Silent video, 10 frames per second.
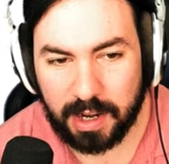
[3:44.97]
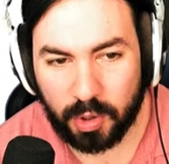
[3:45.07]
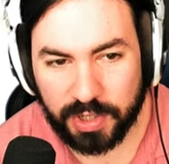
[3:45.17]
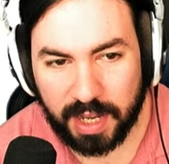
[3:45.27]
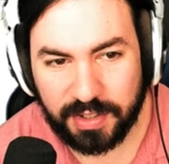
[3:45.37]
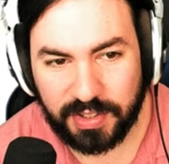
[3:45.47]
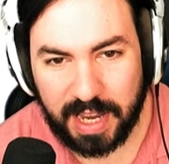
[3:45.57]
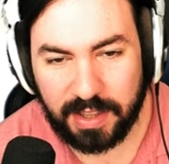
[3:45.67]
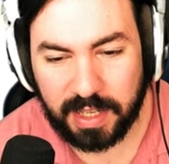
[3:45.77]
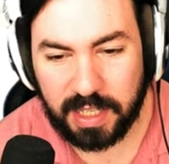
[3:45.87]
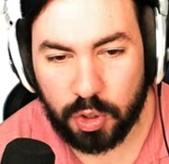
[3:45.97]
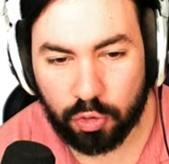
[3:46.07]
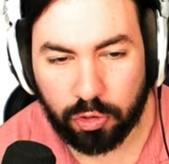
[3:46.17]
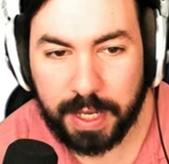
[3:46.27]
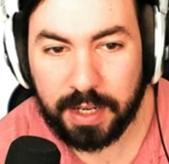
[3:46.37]
And then it goes on to say that he
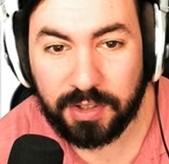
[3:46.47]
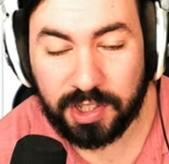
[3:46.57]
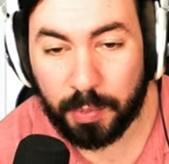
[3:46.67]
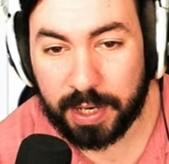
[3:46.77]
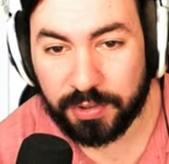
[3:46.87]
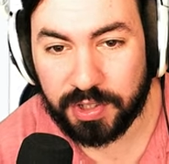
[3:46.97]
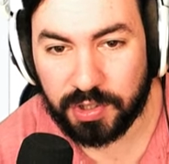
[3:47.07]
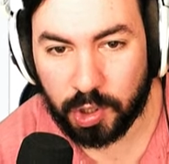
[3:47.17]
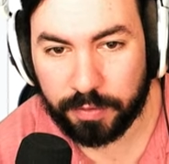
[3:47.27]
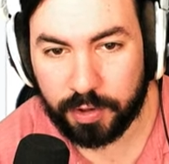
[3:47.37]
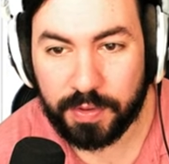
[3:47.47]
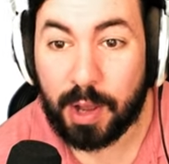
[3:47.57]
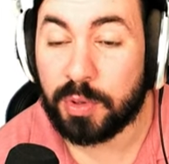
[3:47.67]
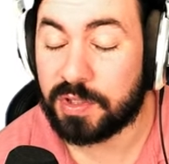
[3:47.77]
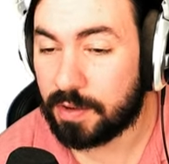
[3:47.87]
raided someone else's server
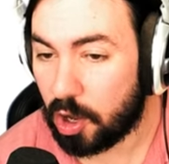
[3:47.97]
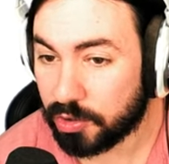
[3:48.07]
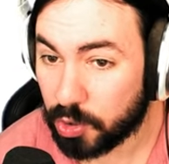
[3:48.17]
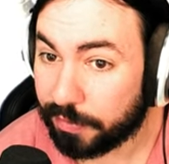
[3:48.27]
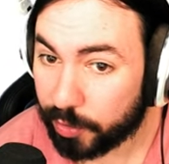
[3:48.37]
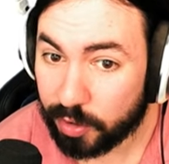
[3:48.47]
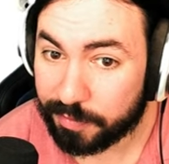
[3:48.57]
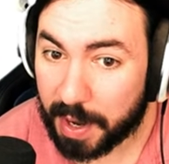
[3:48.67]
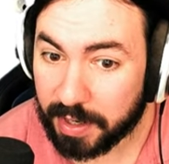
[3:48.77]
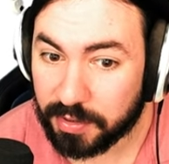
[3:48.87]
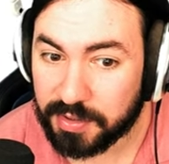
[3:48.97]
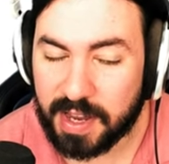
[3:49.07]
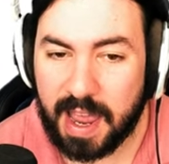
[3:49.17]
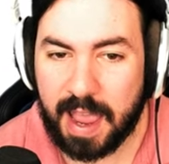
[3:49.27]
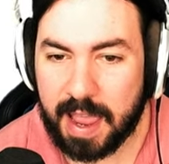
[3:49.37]
that was also full of
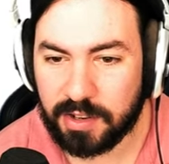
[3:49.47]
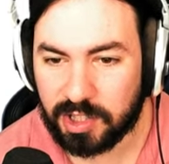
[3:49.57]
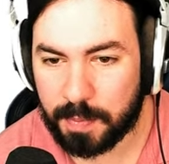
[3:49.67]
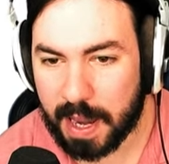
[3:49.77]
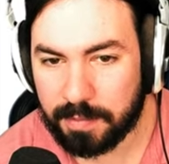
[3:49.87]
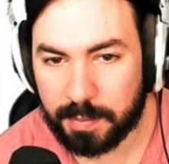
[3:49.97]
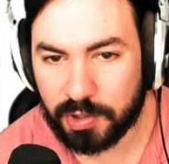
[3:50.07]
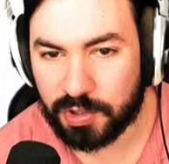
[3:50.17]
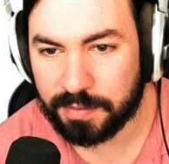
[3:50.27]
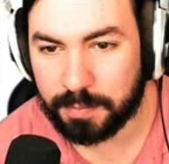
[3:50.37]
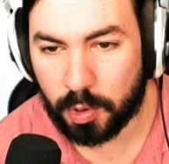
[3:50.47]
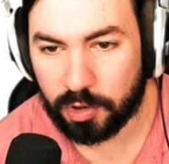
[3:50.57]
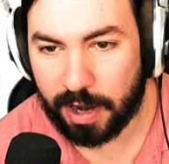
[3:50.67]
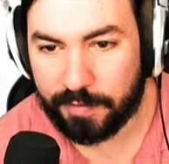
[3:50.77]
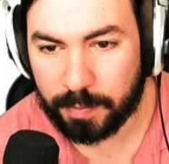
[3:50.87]
minors and spammed a bunch of
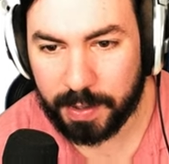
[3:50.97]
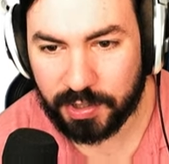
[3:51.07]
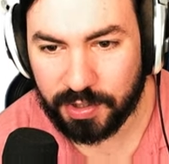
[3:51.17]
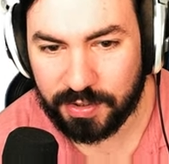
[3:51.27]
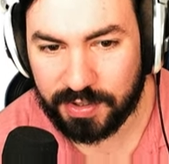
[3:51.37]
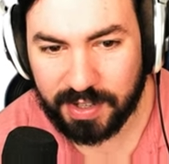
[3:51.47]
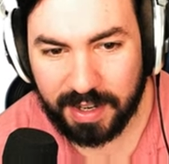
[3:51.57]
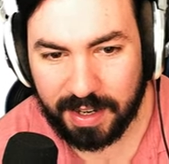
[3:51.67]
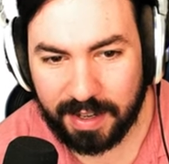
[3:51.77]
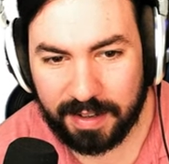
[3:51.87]
pornographic pictures